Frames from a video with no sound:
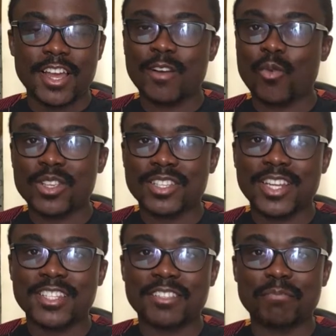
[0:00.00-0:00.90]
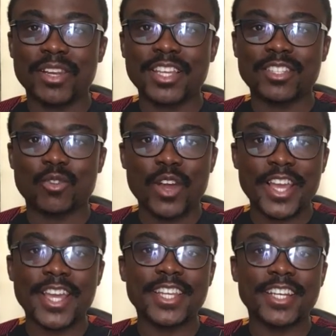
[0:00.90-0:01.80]
And once that is in place, go
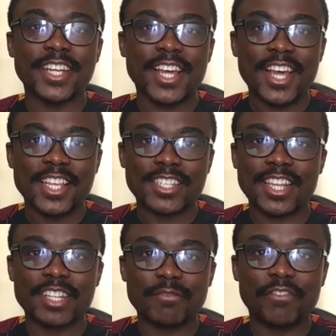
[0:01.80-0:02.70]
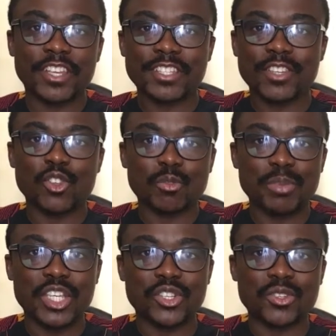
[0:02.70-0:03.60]
ahead and start fixing those
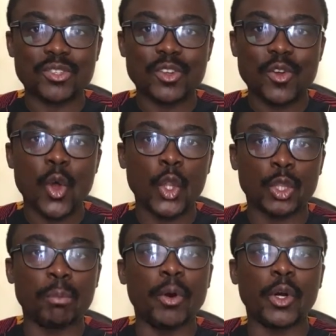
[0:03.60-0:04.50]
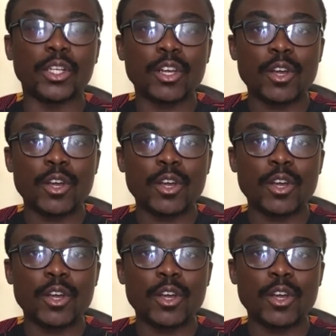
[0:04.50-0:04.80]
pictures on the board.